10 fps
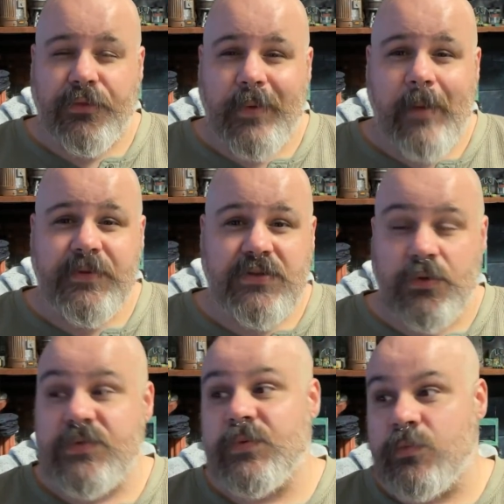3
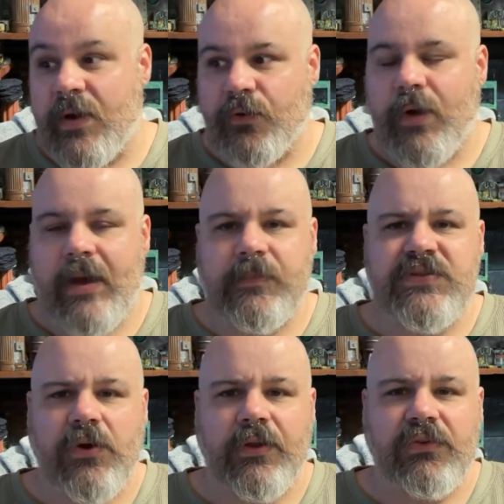episodes was when Graham
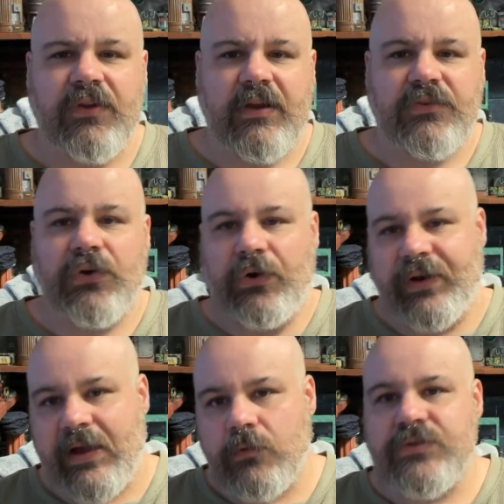started to take a turn
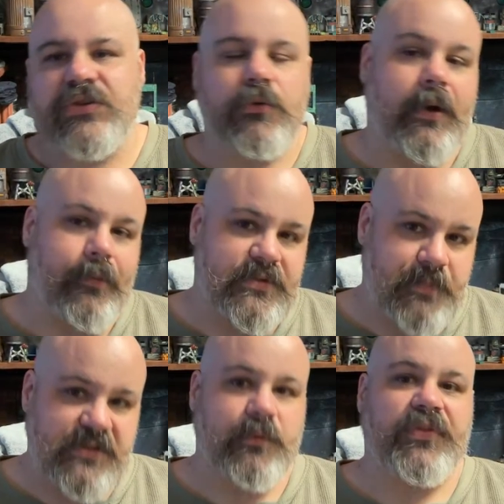down, so I was
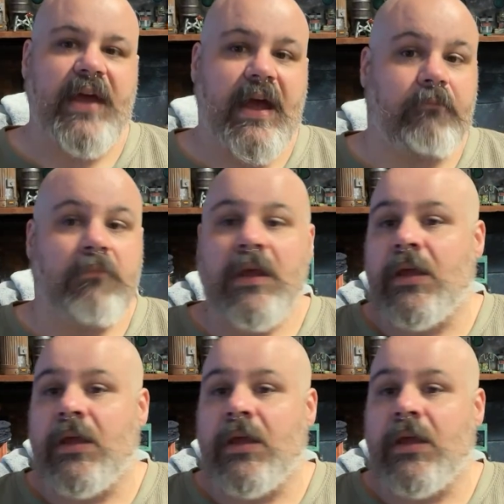busy with that.